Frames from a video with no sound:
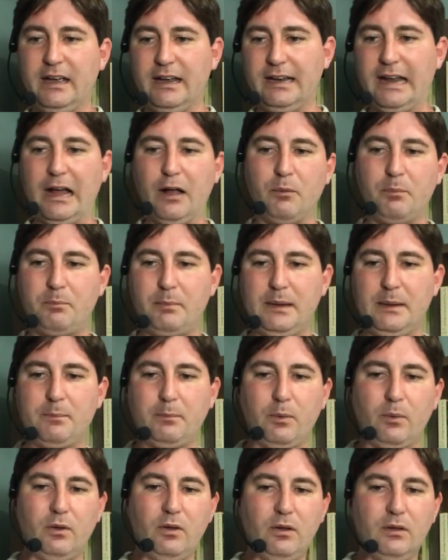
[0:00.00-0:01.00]
and help
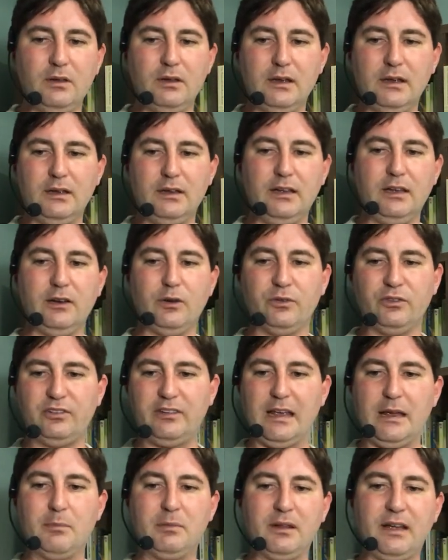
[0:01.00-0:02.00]
people, you know,
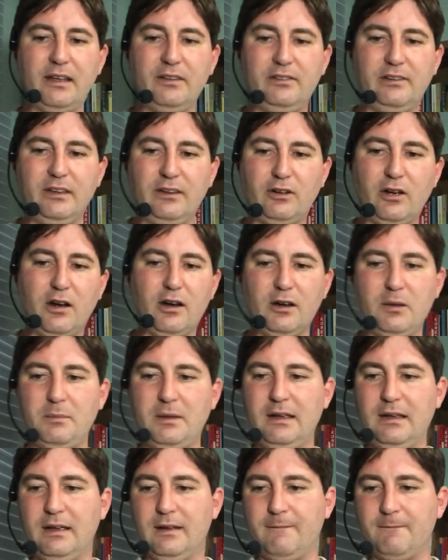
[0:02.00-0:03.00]
stabilize the
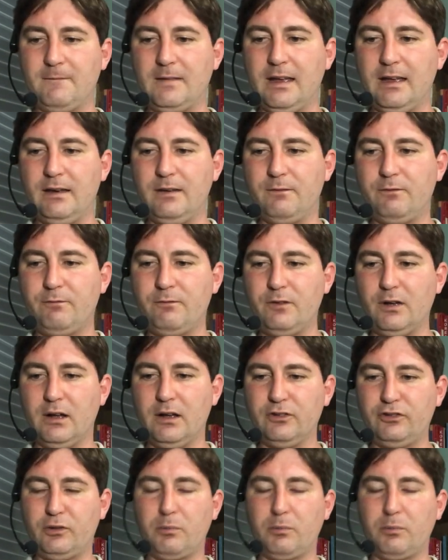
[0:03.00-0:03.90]
economy and, and uh,